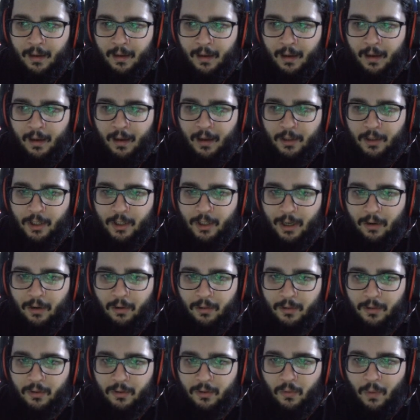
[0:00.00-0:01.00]

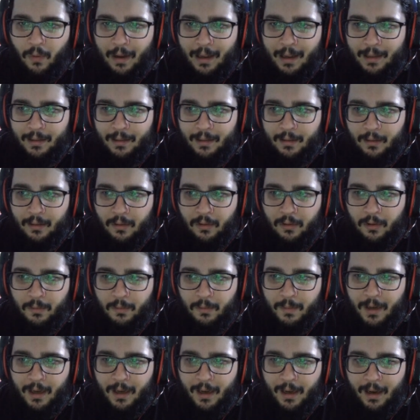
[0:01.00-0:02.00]
Jakol Squad could
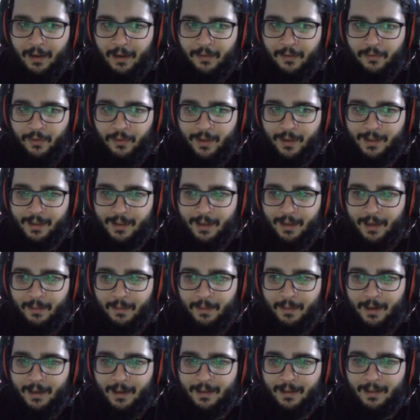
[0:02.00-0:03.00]
be interesting
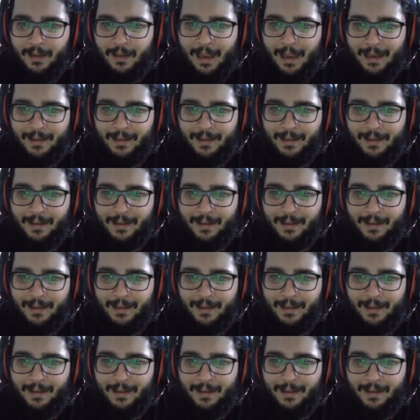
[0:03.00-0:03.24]
because it has